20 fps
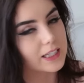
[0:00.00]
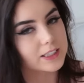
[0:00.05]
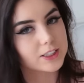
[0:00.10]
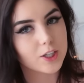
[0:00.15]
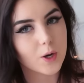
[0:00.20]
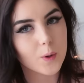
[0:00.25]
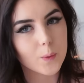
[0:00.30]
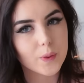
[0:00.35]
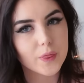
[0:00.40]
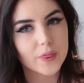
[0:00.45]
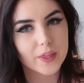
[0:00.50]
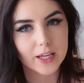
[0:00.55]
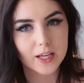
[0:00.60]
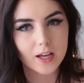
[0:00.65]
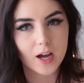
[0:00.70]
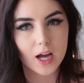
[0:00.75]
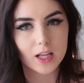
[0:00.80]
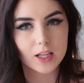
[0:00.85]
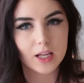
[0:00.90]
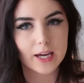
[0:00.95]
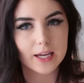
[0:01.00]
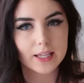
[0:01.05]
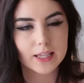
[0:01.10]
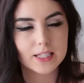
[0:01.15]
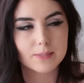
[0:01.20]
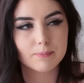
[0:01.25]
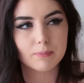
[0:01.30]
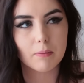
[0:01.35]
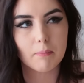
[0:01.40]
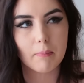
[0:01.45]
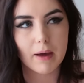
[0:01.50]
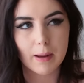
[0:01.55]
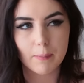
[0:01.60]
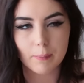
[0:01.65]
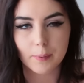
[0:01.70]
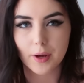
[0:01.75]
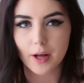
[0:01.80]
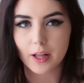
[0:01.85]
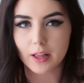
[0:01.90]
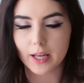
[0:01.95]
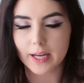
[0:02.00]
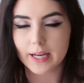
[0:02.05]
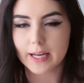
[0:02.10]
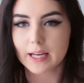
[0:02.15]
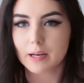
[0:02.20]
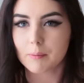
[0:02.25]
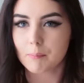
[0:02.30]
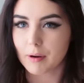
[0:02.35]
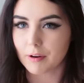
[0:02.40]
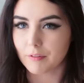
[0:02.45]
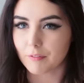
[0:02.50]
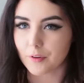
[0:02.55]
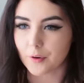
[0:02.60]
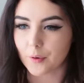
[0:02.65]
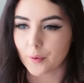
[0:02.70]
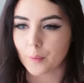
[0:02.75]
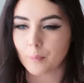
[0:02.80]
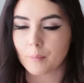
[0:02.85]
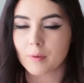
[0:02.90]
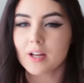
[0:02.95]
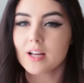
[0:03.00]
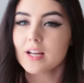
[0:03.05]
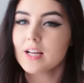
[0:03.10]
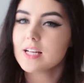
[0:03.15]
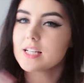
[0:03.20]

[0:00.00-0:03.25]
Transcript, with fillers: I don't think I like this, but maybe I'll like it in my room.